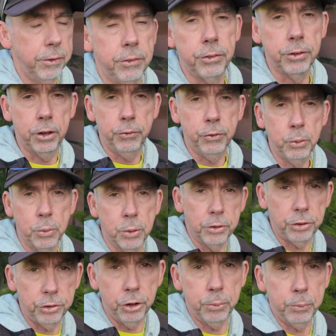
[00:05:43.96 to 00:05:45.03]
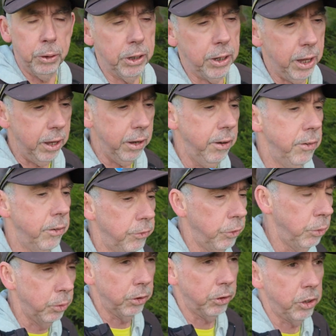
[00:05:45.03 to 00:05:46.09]
So if you want to stop, you can, or if
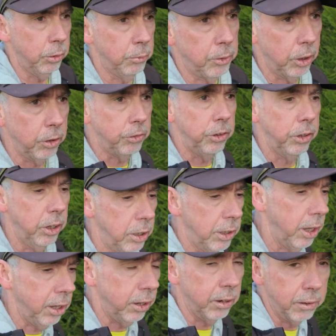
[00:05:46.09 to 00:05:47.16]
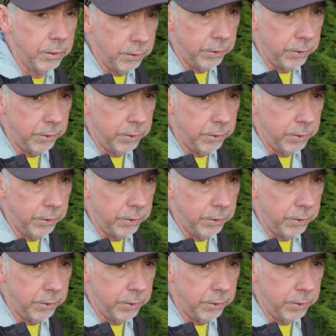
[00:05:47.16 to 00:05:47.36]
you want to keep coaching, you can.